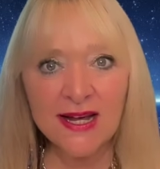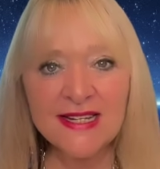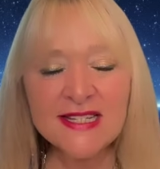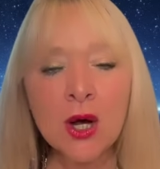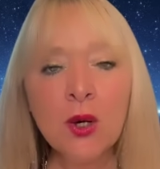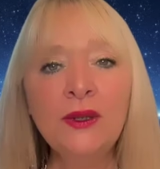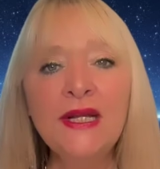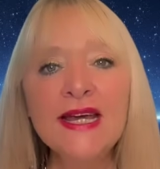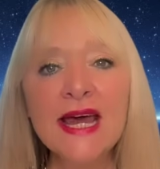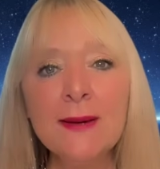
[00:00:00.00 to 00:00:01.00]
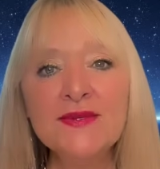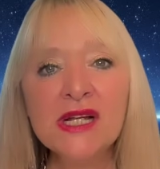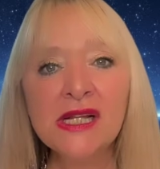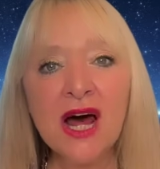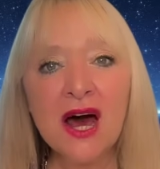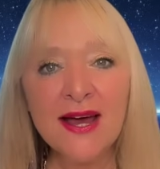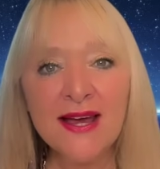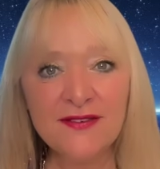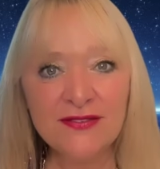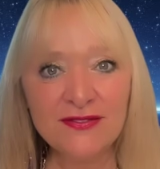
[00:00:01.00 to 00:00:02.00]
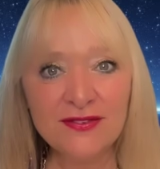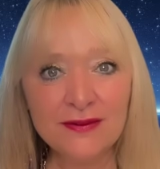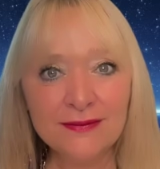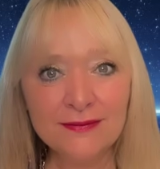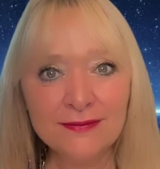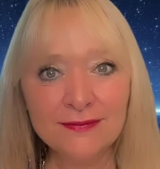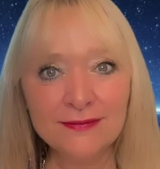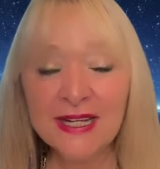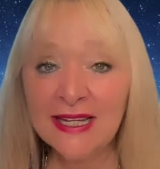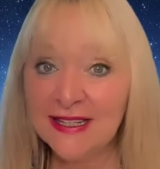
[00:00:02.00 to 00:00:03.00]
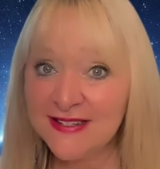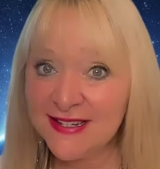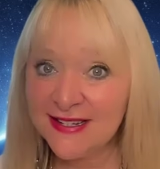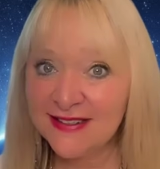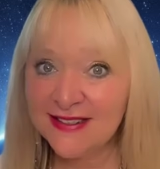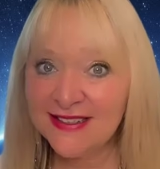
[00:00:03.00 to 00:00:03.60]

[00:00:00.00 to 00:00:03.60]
is only kept alive. Now listen.